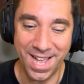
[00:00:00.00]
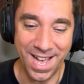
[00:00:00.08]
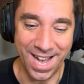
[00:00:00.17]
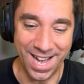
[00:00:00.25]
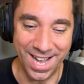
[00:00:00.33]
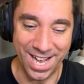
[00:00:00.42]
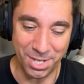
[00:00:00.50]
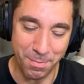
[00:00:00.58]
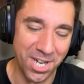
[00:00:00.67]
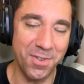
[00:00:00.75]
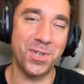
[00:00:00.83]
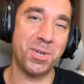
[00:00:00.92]
uh, as
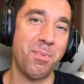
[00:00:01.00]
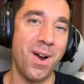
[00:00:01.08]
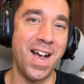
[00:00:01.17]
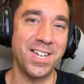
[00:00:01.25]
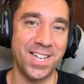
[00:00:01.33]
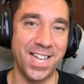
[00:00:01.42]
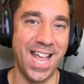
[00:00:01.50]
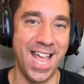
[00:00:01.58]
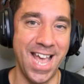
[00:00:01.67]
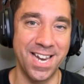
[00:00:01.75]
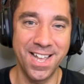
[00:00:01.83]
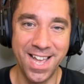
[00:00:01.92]
much of a surprise as I
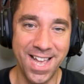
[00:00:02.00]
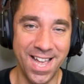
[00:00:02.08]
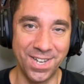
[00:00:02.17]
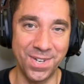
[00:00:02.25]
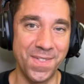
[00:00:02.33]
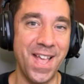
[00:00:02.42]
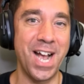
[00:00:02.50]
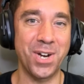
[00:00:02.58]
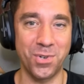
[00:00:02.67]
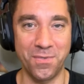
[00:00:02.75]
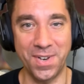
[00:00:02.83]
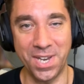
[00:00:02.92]
can until the
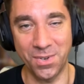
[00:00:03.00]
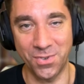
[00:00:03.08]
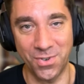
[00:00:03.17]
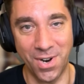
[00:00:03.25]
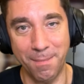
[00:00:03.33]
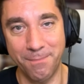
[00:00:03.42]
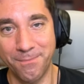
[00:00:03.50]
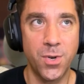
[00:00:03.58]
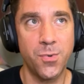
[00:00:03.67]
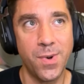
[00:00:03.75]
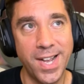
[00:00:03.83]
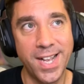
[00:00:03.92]
actual videos drop.
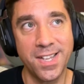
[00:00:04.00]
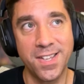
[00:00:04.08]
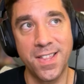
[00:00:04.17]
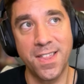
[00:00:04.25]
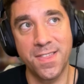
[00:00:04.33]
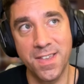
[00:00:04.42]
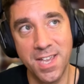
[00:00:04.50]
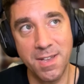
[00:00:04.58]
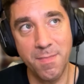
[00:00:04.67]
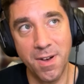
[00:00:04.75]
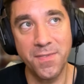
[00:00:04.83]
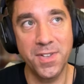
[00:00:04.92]
So I guess the
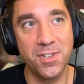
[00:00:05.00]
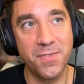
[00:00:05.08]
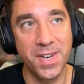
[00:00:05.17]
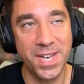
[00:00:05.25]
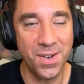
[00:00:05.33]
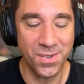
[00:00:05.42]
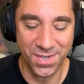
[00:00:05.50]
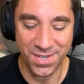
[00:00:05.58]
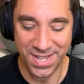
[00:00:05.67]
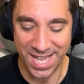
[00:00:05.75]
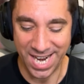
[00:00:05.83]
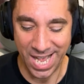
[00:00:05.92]
theme of these videos
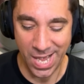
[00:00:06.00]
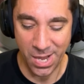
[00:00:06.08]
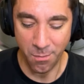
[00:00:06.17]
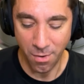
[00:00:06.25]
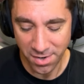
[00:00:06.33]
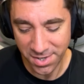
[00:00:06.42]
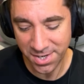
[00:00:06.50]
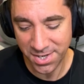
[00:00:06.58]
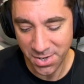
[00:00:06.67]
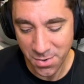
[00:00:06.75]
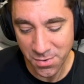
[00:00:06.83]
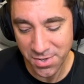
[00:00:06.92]
is that I want to
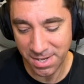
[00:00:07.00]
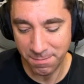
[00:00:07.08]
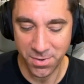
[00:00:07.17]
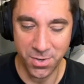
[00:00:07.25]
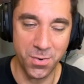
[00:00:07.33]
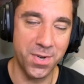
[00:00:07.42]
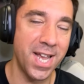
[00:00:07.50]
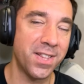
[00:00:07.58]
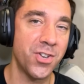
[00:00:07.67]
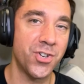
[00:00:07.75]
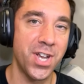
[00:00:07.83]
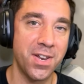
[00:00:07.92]
use them to
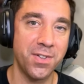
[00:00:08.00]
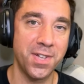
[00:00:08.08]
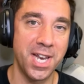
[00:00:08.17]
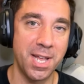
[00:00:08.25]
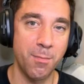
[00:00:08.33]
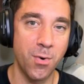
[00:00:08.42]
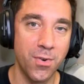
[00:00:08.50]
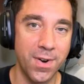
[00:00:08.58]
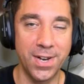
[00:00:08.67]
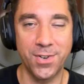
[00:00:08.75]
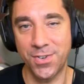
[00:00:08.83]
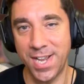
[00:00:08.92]
take the channel in a more
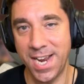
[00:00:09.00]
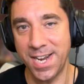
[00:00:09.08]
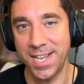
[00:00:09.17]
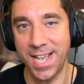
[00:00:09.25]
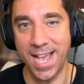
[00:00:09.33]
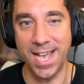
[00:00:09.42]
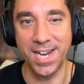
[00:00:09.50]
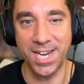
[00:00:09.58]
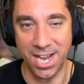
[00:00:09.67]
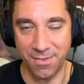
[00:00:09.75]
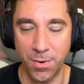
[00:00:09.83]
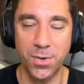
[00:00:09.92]
entertaining and
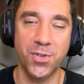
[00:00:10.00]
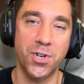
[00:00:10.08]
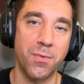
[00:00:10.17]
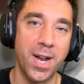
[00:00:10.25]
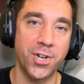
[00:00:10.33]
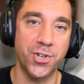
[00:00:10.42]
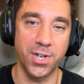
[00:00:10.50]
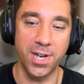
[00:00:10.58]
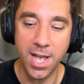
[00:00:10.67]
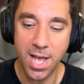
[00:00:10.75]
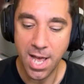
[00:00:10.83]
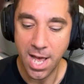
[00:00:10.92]
diverse direction.
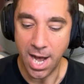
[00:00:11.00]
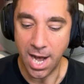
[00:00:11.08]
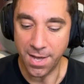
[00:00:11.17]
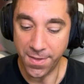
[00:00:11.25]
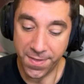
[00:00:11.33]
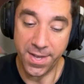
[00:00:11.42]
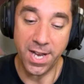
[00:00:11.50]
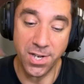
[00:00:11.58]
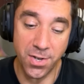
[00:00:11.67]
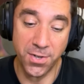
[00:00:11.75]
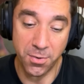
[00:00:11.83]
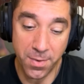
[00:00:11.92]
Uh, the thing
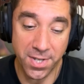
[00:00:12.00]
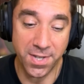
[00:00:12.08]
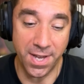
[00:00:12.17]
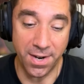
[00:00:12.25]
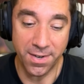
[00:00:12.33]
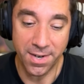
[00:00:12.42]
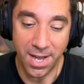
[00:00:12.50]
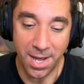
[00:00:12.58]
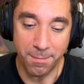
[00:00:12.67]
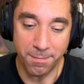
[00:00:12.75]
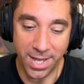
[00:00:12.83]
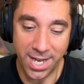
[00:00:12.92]
is, there's a risk there.
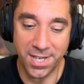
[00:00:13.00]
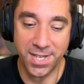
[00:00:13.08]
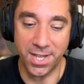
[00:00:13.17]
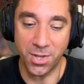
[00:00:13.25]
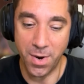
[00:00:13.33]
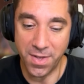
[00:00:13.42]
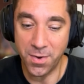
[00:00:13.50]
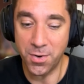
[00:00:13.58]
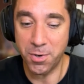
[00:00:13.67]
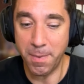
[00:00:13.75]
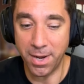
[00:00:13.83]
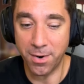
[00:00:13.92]
Um, like I said, the way the
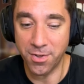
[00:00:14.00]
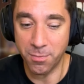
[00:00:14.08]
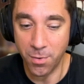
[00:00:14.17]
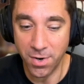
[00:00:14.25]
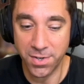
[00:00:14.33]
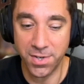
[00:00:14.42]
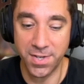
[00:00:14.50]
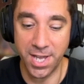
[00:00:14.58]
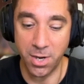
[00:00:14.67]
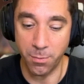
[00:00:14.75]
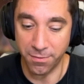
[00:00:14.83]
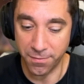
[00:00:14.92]
YouTube algorithm works is
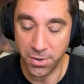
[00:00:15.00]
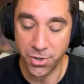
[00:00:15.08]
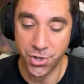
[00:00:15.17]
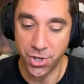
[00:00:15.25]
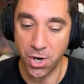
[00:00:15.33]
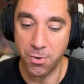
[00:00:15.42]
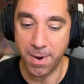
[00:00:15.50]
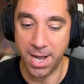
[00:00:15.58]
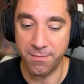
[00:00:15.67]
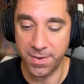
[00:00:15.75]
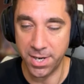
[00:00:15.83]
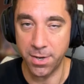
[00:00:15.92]
that it will first show
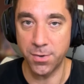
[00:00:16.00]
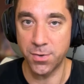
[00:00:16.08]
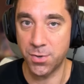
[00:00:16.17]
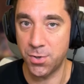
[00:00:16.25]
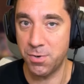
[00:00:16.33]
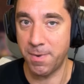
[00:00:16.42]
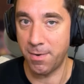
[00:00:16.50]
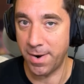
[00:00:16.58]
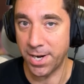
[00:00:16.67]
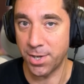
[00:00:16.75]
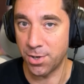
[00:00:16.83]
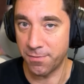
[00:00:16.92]
my videos to my
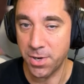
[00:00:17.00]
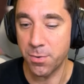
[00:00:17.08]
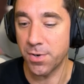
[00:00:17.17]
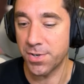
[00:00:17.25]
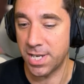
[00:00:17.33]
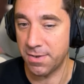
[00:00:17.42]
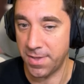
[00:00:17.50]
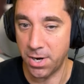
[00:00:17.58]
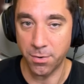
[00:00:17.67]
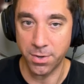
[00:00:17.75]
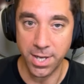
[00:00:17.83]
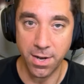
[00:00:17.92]
regular viewers, and if they
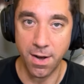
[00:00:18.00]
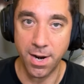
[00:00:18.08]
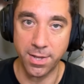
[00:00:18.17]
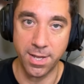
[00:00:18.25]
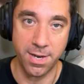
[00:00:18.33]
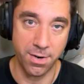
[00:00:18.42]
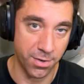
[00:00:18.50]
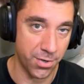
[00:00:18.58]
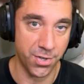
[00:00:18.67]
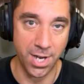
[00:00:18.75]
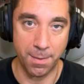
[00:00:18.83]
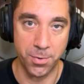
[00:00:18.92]
don't click on it, then it'll
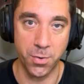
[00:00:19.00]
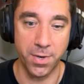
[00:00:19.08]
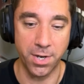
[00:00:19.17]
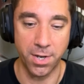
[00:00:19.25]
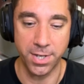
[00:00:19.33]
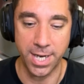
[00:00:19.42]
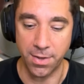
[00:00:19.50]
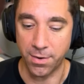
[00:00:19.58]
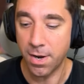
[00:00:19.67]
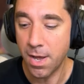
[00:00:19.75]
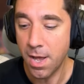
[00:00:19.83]
just stop showing it altogether.